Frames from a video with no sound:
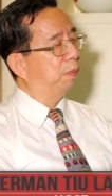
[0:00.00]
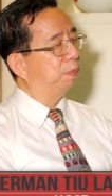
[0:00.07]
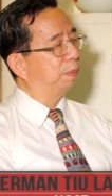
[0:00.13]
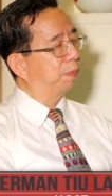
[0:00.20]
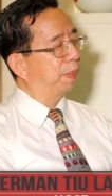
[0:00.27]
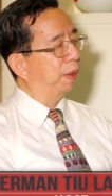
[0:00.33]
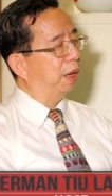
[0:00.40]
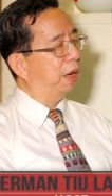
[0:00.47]
mm.
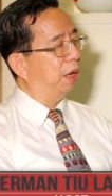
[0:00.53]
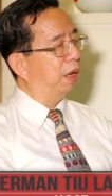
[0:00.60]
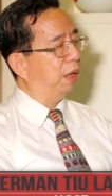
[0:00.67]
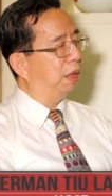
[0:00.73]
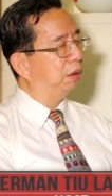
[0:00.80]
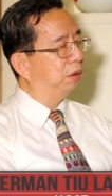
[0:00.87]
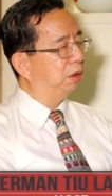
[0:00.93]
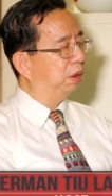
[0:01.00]

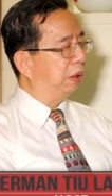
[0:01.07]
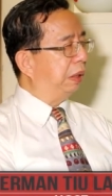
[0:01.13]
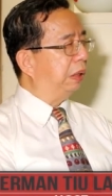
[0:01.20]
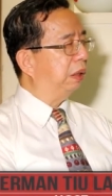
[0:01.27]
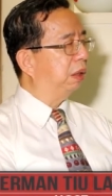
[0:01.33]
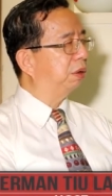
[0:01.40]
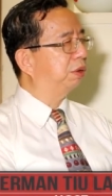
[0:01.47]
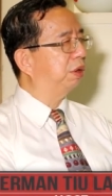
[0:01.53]
Entity
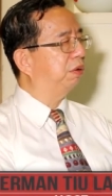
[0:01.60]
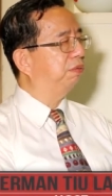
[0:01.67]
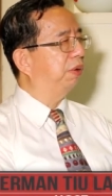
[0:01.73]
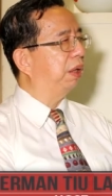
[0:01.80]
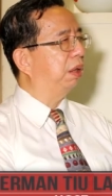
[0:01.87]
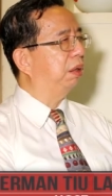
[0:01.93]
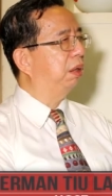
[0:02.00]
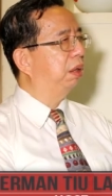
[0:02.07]
uh,
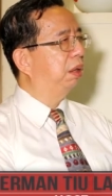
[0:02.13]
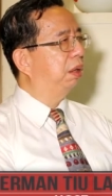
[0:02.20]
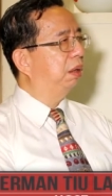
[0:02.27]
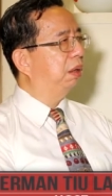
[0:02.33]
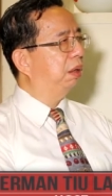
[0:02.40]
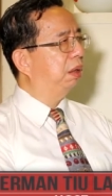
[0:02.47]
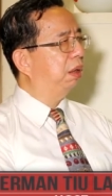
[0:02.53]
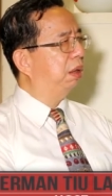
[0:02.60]
survey,
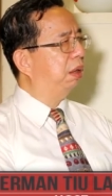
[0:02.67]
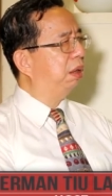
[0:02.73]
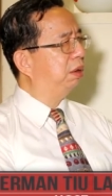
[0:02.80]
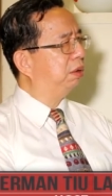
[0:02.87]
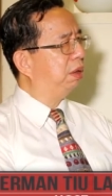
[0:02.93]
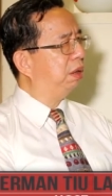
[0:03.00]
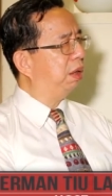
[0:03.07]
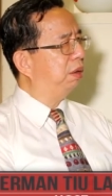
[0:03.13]
he
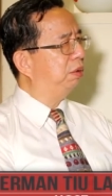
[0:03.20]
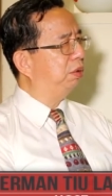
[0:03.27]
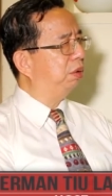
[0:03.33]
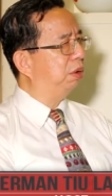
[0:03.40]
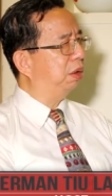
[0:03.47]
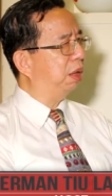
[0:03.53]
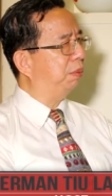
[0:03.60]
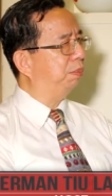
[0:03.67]
still
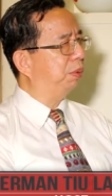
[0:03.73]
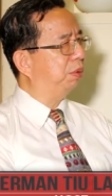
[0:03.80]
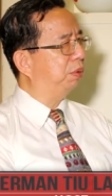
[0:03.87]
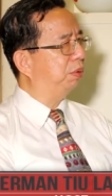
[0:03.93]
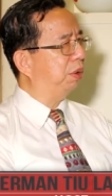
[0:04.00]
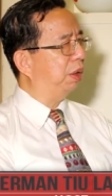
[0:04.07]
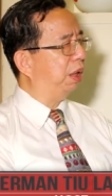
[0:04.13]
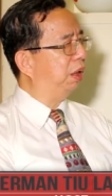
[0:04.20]
enjoyed up
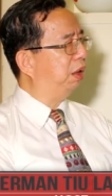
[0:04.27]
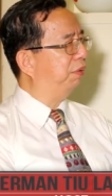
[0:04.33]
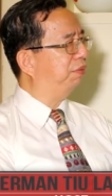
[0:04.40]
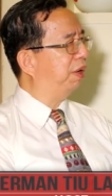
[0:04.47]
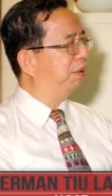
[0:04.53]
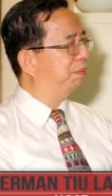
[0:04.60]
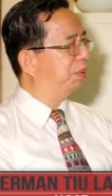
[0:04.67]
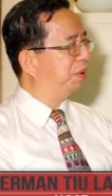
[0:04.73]
to
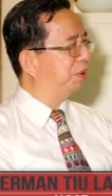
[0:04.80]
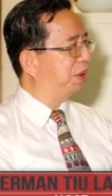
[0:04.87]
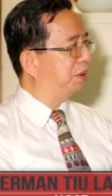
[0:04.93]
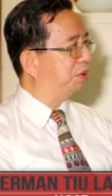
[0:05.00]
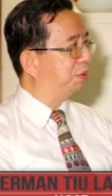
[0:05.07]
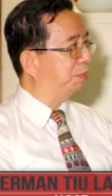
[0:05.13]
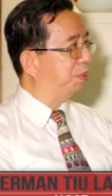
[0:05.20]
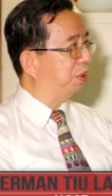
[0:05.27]
eighty-five
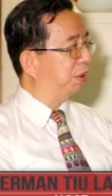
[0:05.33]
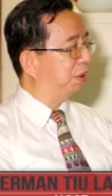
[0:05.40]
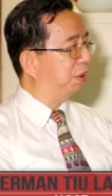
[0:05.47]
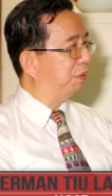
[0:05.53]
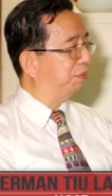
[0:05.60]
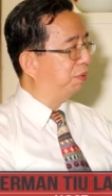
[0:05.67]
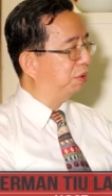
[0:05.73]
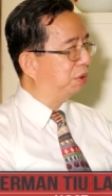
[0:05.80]
percent support.
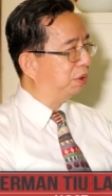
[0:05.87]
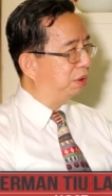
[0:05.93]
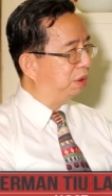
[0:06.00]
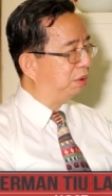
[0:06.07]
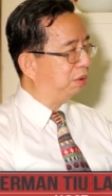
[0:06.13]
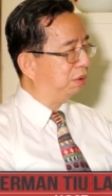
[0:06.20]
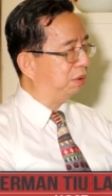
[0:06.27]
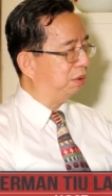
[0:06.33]
Of course,
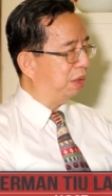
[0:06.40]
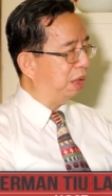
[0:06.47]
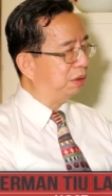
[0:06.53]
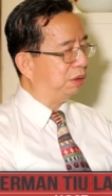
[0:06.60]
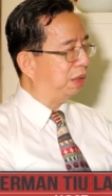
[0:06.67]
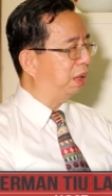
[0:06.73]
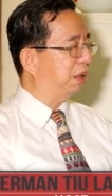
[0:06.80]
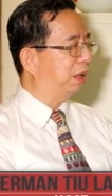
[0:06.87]
this,
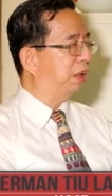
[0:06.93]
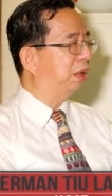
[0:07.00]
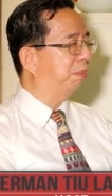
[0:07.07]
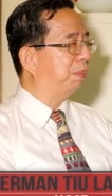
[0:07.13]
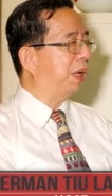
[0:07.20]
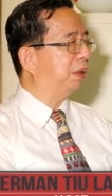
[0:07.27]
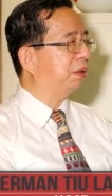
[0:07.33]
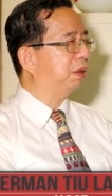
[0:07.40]
let's say, in the
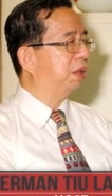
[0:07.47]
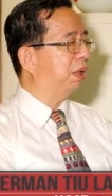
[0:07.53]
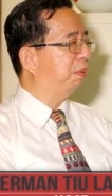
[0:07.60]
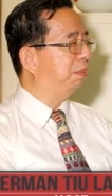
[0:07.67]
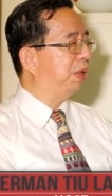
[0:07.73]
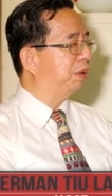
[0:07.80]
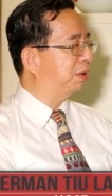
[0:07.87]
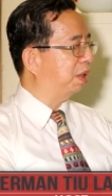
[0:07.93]
past three
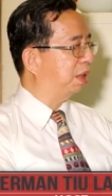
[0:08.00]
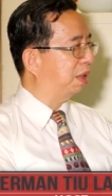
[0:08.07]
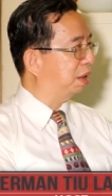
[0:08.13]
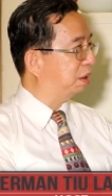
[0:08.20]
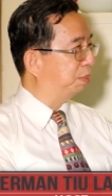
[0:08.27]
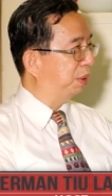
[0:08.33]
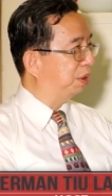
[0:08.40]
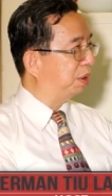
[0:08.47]
months, there
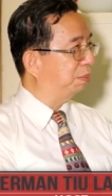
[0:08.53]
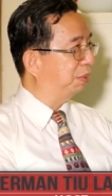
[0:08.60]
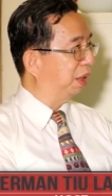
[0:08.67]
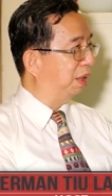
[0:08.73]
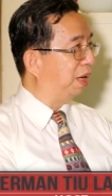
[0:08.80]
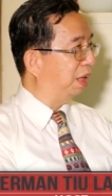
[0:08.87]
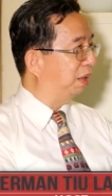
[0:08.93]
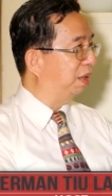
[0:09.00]
has been some
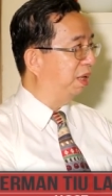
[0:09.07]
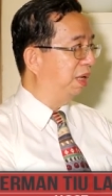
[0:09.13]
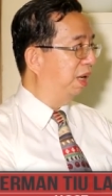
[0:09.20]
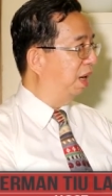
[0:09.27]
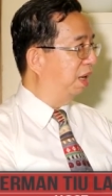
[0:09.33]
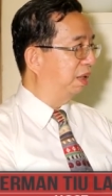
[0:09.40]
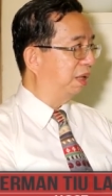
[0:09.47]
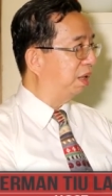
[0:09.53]
decline.
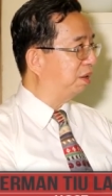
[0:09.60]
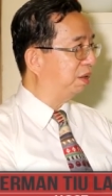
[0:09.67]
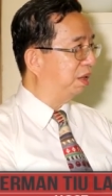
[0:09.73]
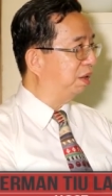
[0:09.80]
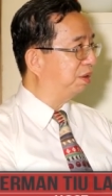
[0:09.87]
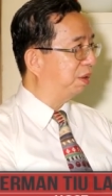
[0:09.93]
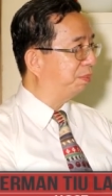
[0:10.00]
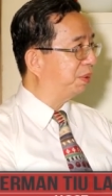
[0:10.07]
That's
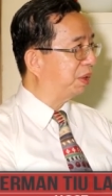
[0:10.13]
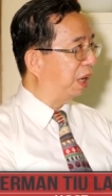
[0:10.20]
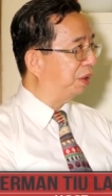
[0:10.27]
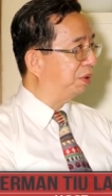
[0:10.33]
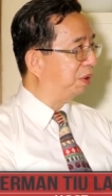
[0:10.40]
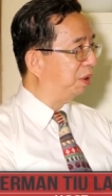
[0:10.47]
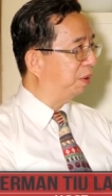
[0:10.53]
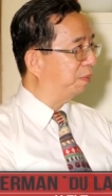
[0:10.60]
still
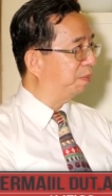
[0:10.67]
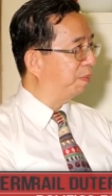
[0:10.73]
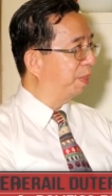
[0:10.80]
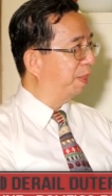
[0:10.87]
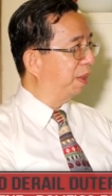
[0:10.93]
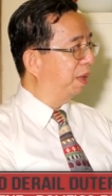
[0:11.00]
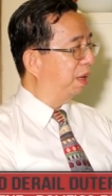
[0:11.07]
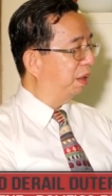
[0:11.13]
substantial. Mm-hmm.
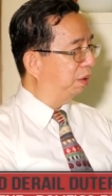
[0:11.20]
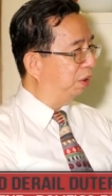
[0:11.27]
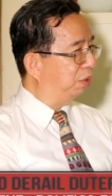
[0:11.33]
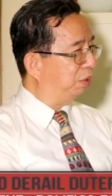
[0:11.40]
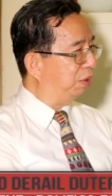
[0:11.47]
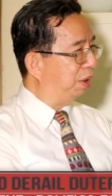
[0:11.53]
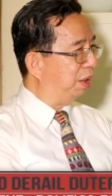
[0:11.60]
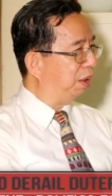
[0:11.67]
Do
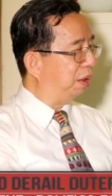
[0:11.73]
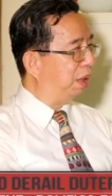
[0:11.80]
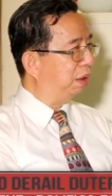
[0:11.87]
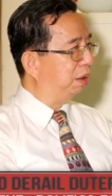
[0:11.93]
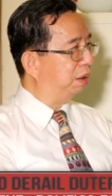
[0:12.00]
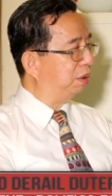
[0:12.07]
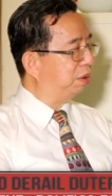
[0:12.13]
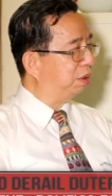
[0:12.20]
you think uh,
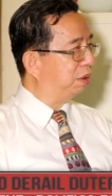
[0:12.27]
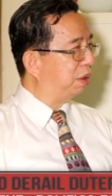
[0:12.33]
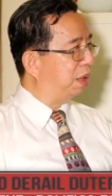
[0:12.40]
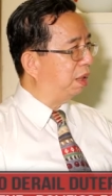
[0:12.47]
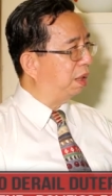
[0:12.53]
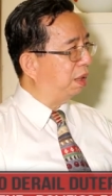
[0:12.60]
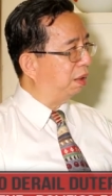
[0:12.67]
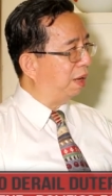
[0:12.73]
this
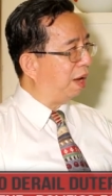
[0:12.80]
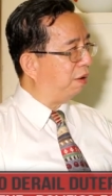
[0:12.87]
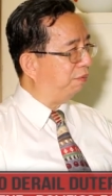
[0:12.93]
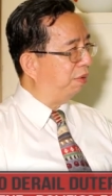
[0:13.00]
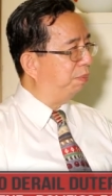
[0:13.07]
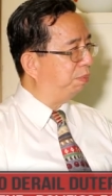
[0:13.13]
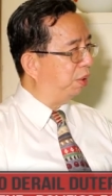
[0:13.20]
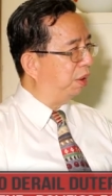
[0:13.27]
uh, lack of
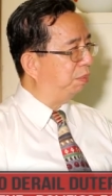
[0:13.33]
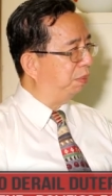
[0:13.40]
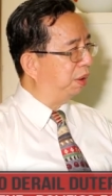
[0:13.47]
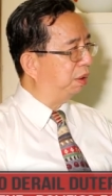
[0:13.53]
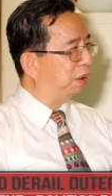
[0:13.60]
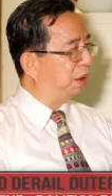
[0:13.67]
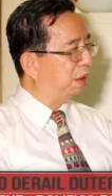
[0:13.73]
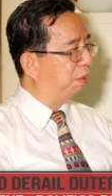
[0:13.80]

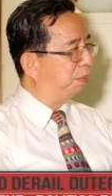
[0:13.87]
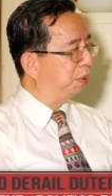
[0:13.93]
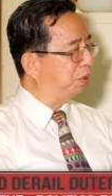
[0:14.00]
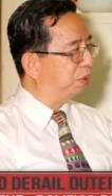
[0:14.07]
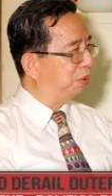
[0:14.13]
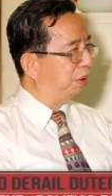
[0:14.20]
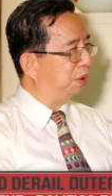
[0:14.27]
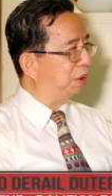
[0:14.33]
employment uh,
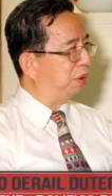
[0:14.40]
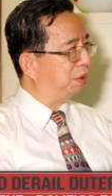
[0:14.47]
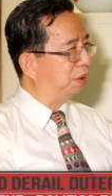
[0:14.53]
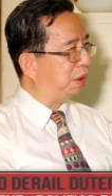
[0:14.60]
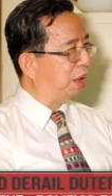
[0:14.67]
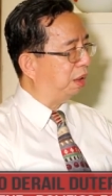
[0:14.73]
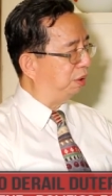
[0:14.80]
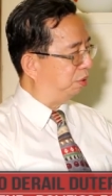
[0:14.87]
opportunities
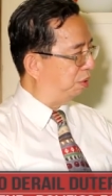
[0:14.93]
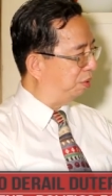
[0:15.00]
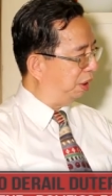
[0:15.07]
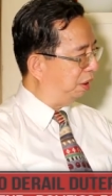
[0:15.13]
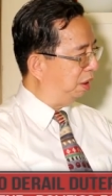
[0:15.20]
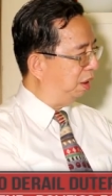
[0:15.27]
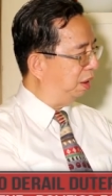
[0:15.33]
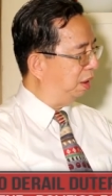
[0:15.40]
uh, is
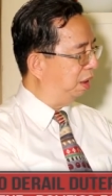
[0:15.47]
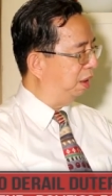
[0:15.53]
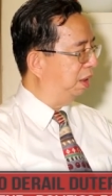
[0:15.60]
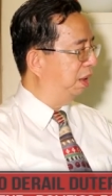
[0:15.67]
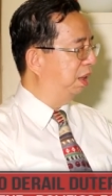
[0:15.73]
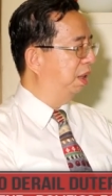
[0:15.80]
already